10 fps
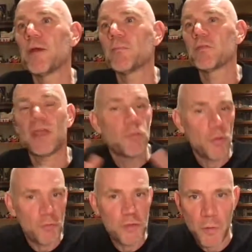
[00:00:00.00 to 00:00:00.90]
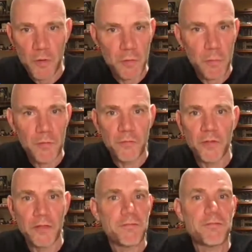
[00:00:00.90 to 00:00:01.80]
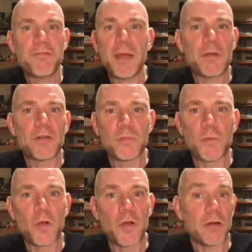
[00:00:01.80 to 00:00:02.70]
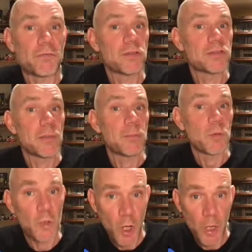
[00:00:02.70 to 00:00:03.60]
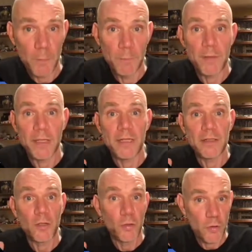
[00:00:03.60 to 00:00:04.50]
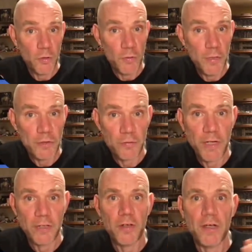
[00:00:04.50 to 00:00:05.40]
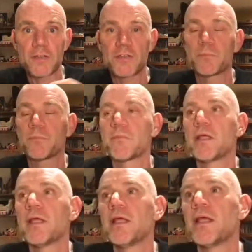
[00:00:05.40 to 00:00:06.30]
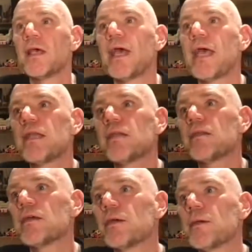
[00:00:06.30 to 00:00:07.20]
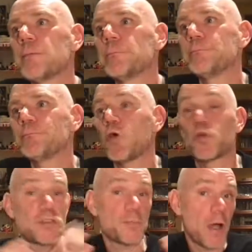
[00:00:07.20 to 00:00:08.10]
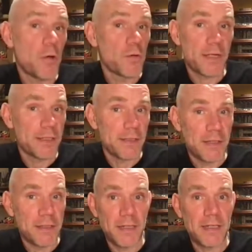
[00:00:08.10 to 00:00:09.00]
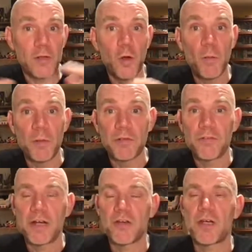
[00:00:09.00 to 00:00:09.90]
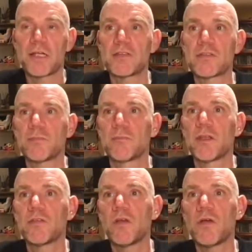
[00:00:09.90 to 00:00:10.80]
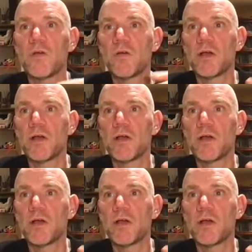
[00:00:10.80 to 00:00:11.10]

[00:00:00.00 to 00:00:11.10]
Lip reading: they were responsible for the fabulous work on, for example, Gollum in the Lord of the Rings franchise, and or Smaug in the Hobbit franchise. So